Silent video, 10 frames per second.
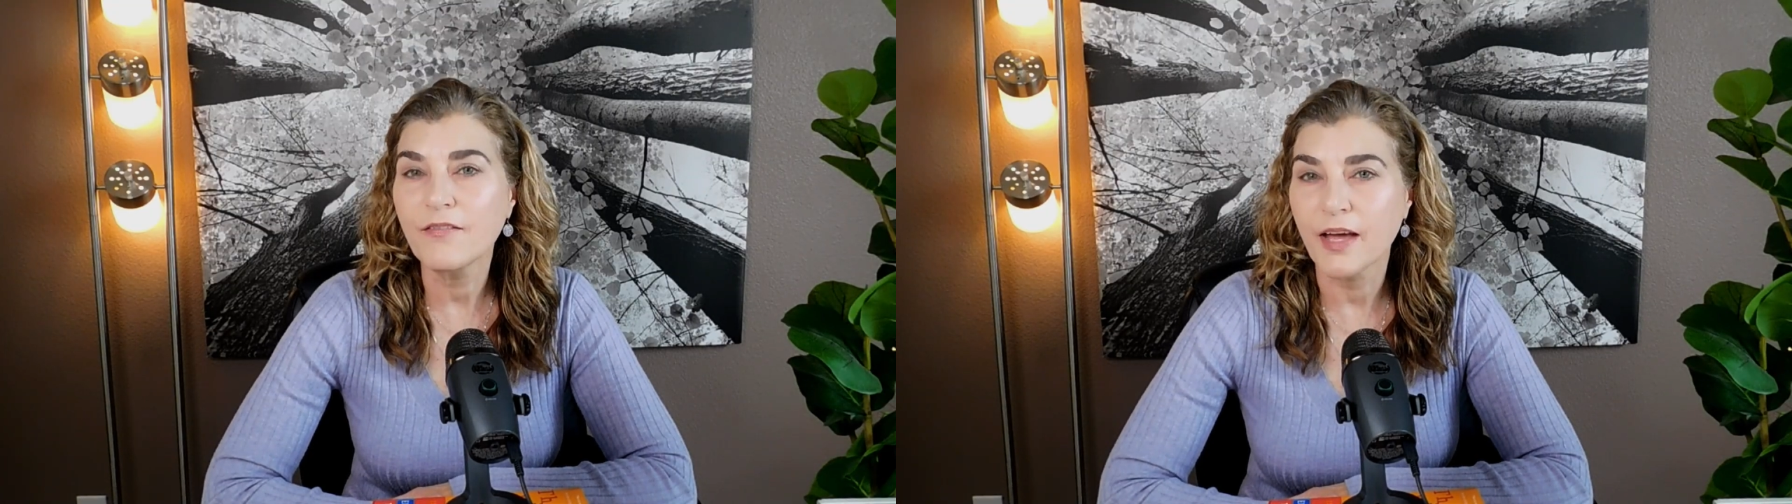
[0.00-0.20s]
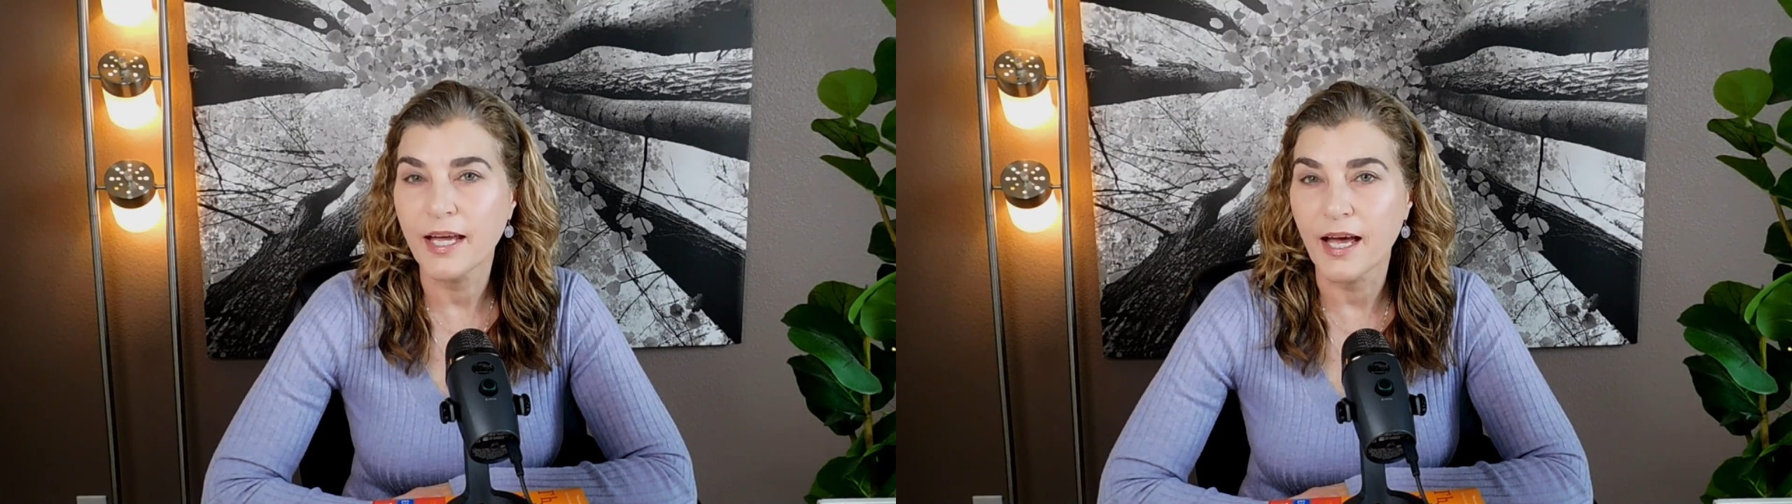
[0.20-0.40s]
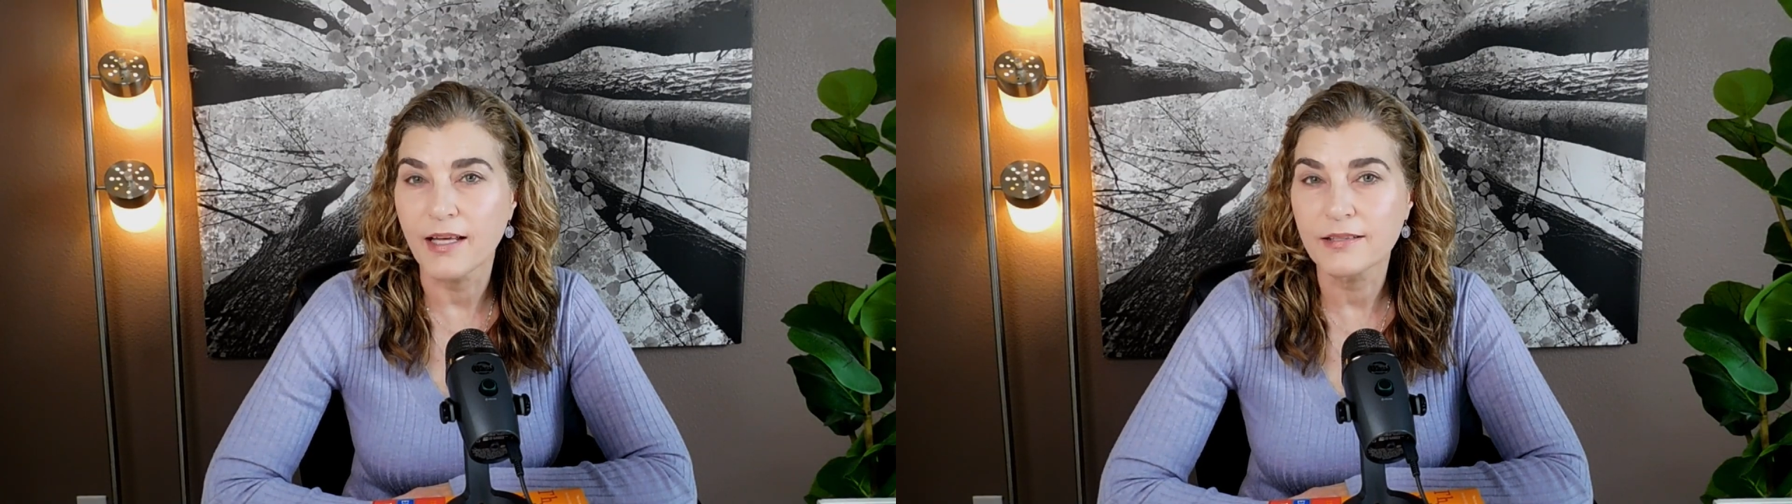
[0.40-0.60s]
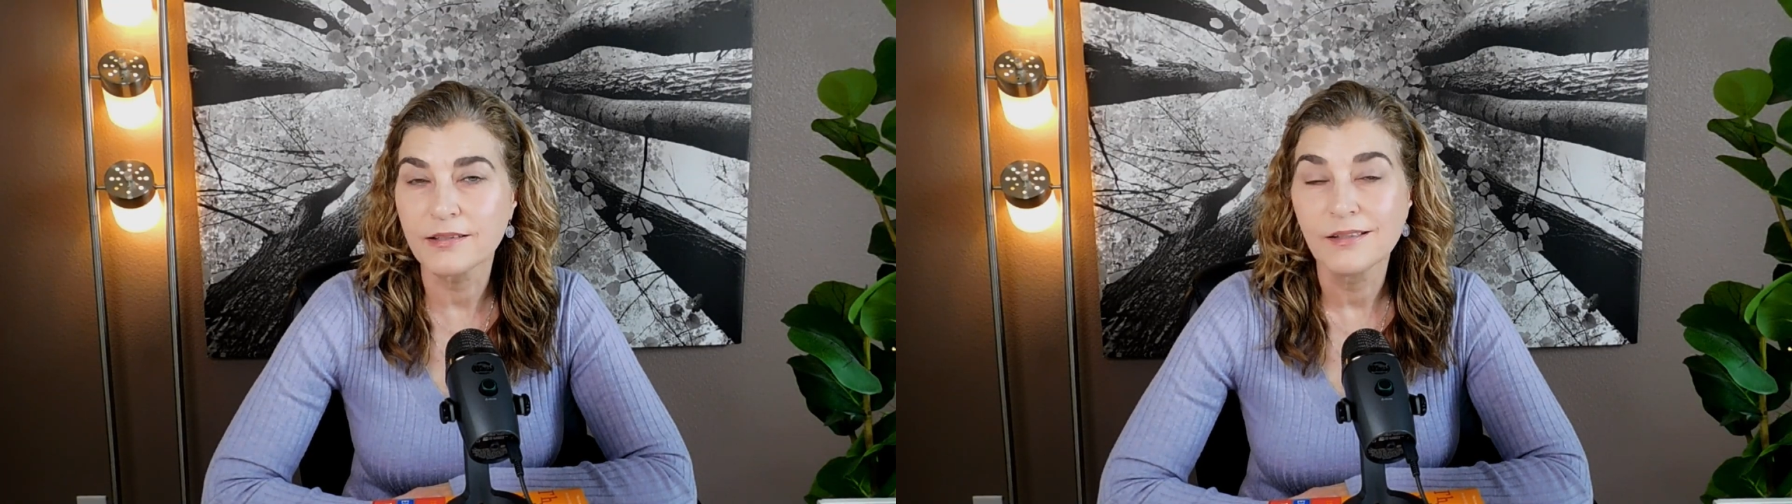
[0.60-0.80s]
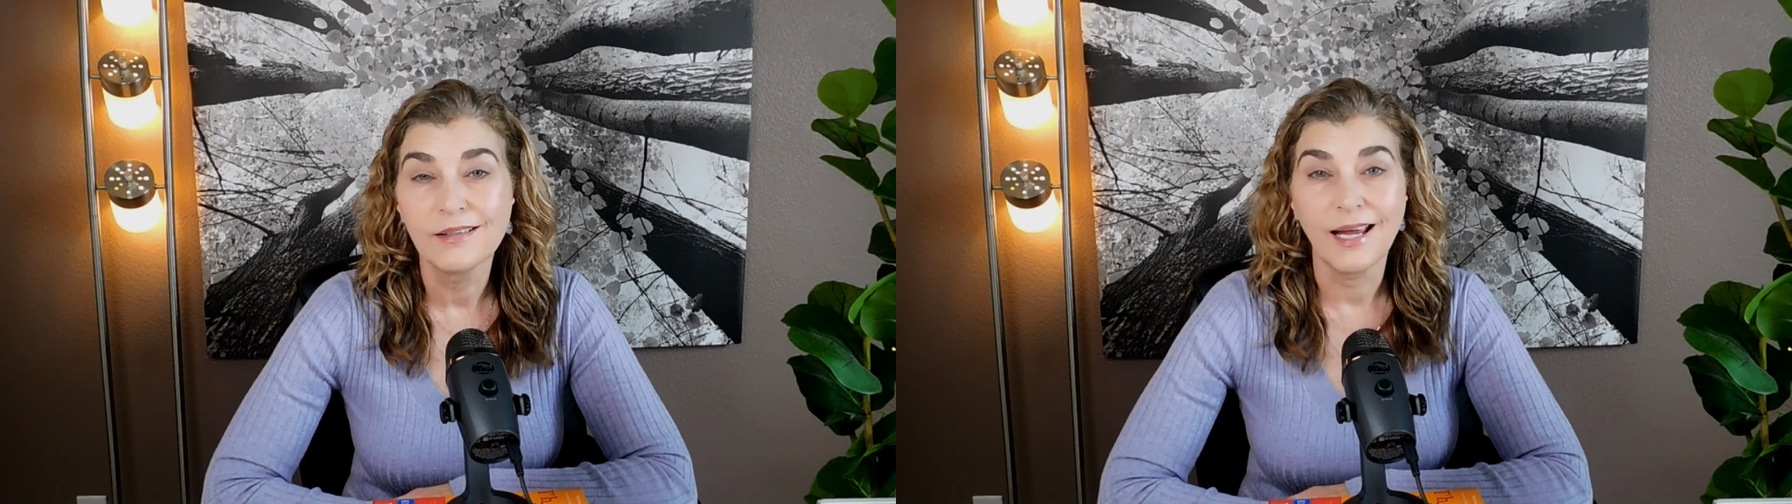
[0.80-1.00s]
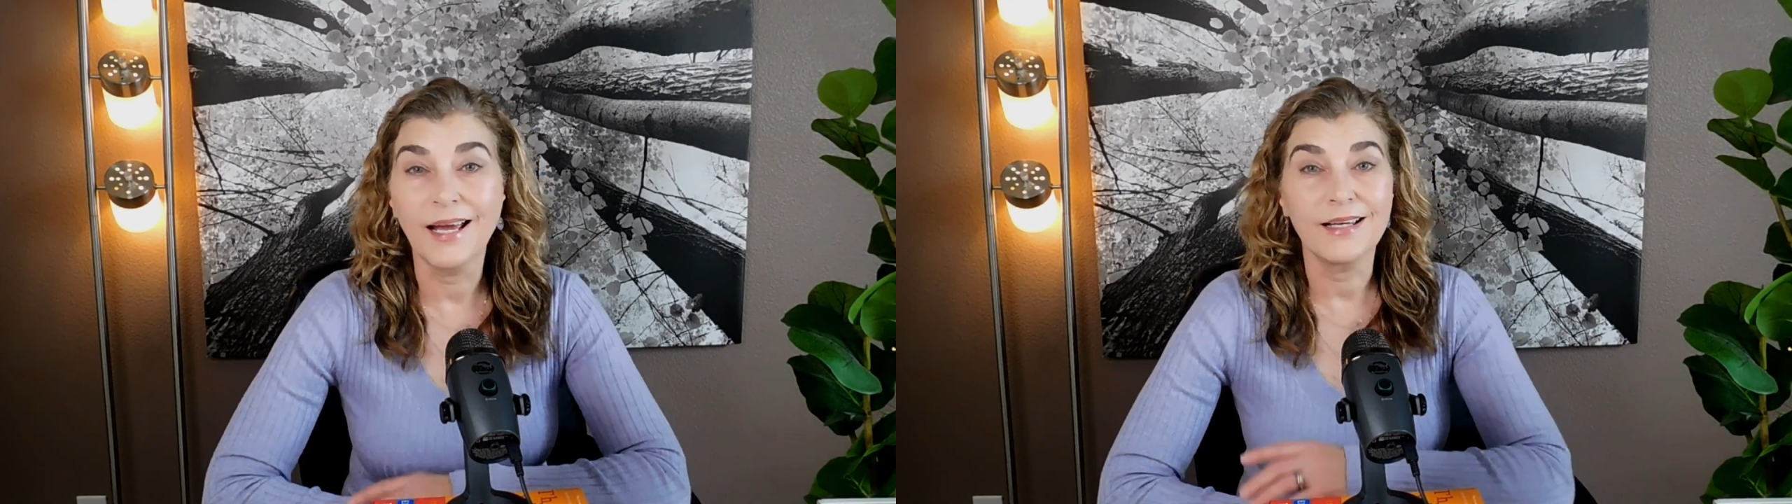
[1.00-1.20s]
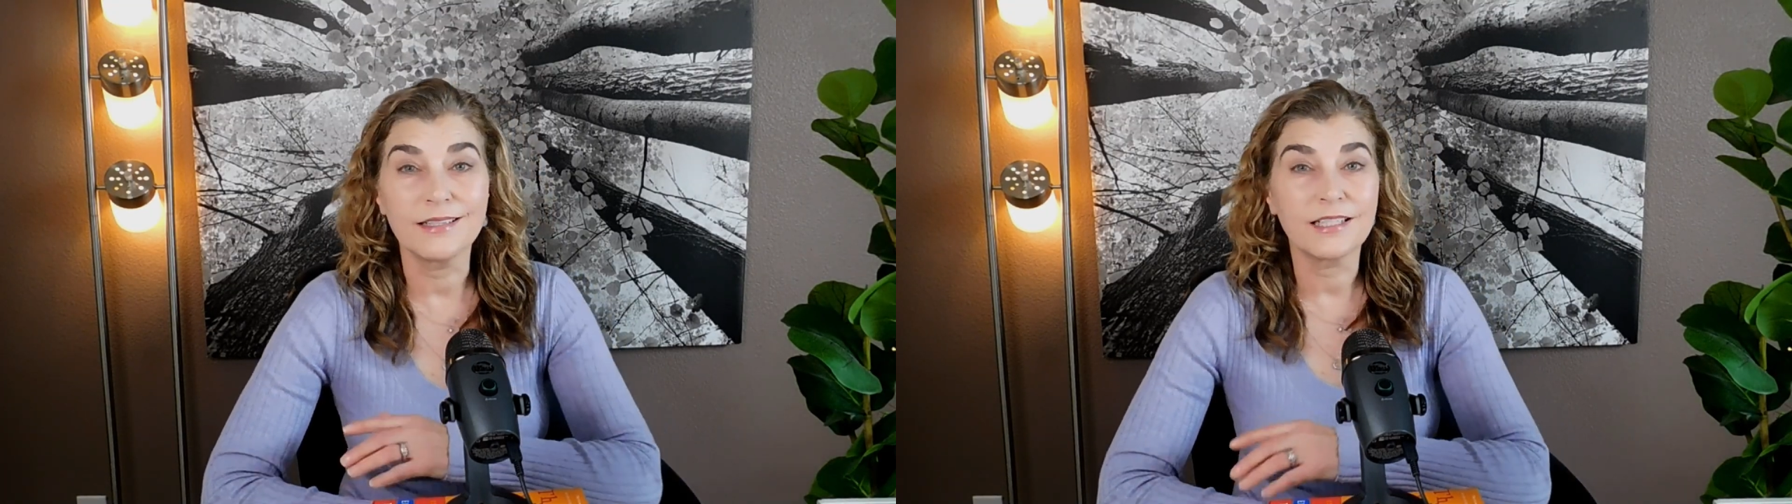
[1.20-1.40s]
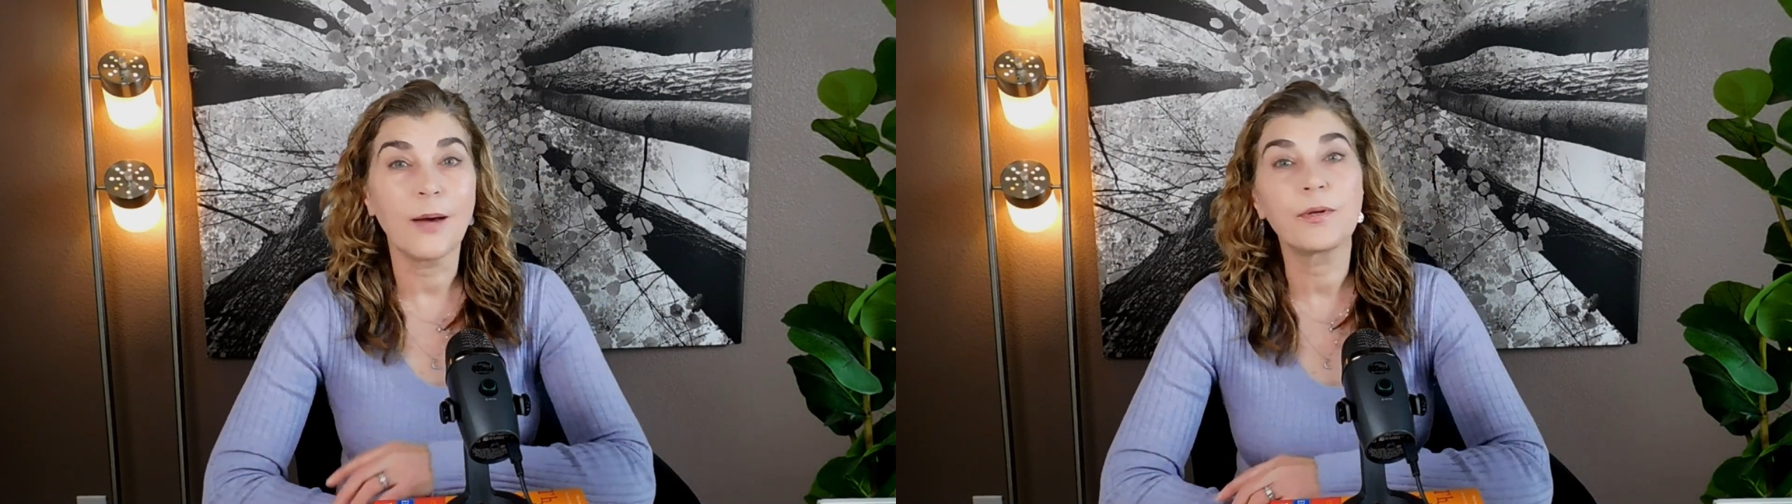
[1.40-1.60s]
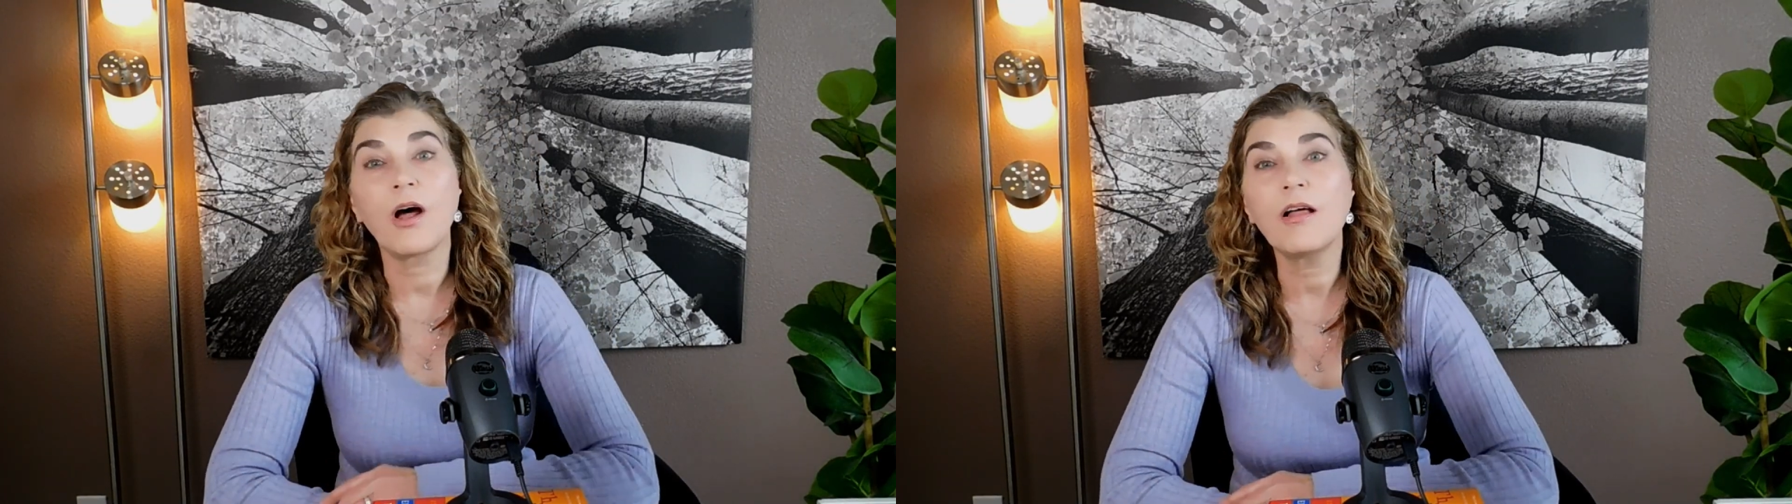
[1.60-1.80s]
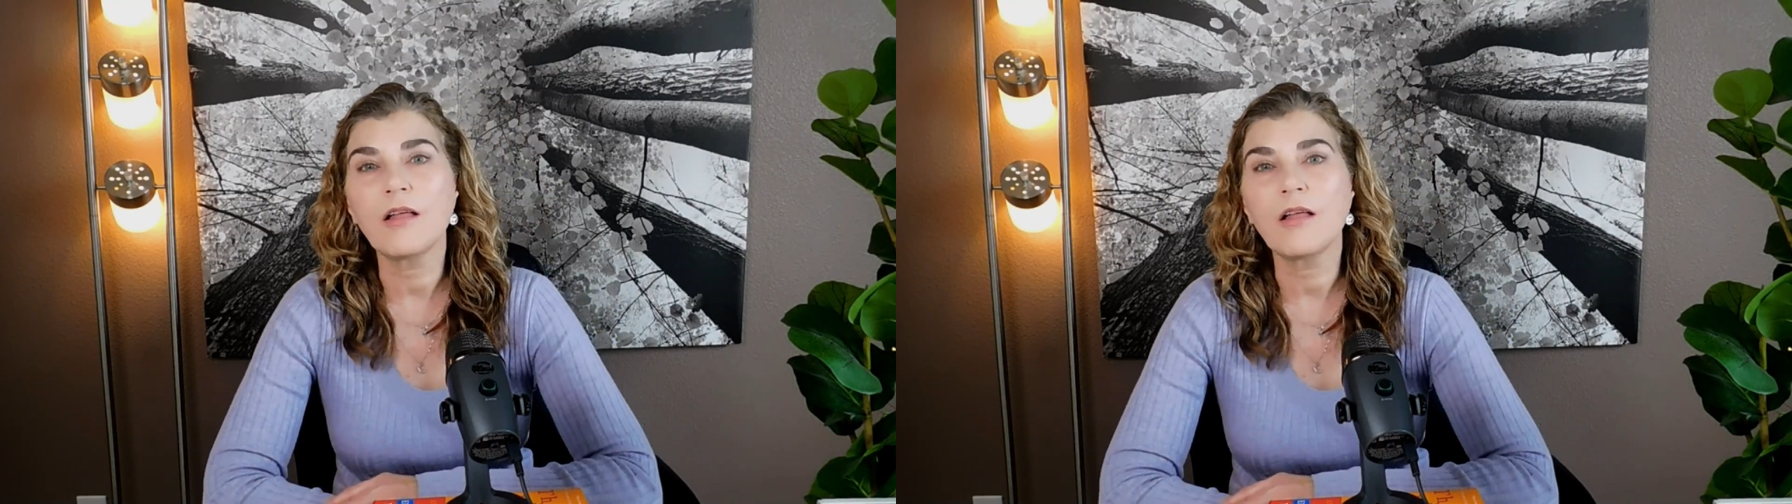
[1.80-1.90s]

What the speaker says: AS. And to top it all